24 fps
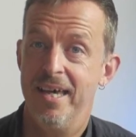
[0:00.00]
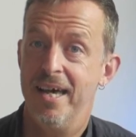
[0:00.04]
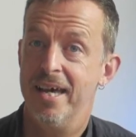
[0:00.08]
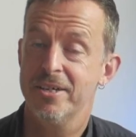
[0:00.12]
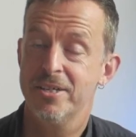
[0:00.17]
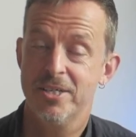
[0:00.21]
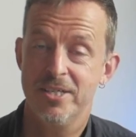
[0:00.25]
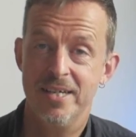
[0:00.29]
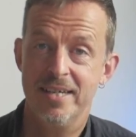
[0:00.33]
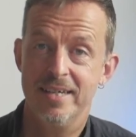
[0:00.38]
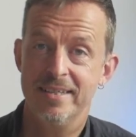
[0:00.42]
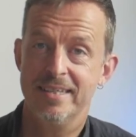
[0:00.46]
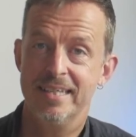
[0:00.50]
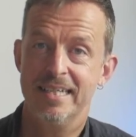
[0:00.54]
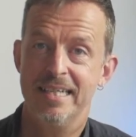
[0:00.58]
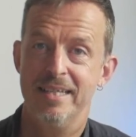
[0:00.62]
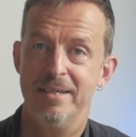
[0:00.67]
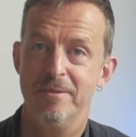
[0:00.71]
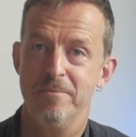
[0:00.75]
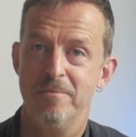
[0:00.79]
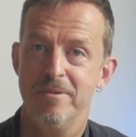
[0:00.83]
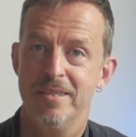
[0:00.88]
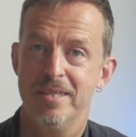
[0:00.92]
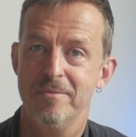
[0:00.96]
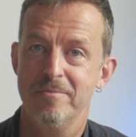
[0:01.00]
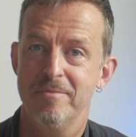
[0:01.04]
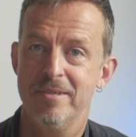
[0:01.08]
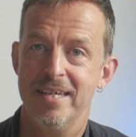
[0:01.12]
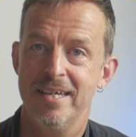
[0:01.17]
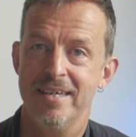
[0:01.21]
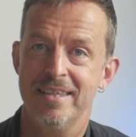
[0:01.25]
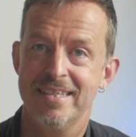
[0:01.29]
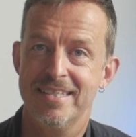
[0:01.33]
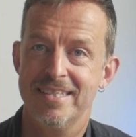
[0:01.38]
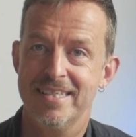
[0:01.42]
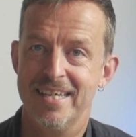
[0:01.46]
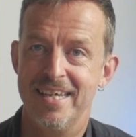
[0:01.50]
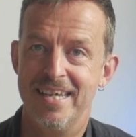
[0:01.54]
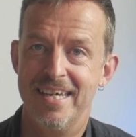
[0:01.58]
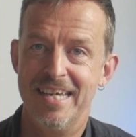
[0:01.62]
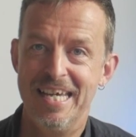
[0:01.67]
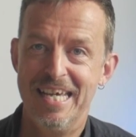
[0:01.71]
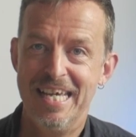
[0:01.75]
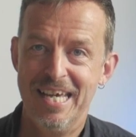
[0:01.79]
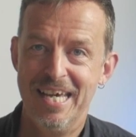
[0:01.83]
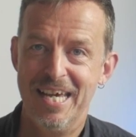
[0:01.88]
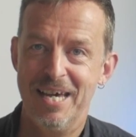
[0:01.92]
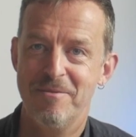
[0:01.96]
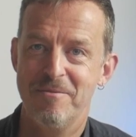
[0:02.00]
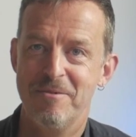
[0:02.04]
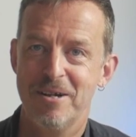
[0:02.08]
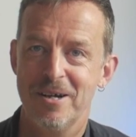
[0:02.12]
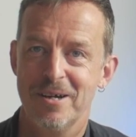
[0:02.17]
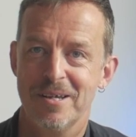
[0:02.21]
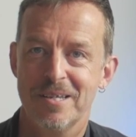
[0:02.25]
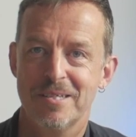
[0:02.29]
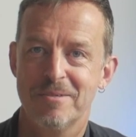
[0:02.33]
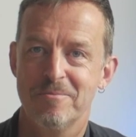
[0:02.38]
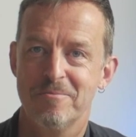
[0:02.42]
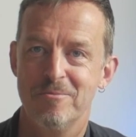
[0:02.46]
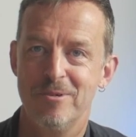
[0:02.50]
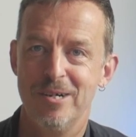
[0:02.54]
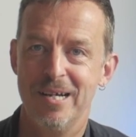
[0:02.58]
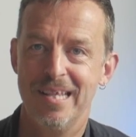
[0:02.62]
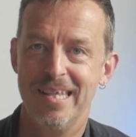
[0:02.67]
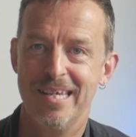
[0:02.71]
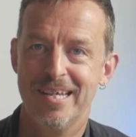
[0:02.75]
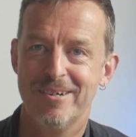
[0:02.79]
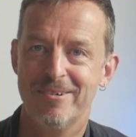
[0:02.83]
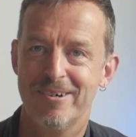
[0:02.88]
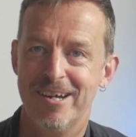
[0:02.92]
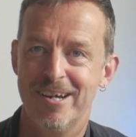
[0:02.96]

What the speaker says: I shared the clip with them the other day and we got some really great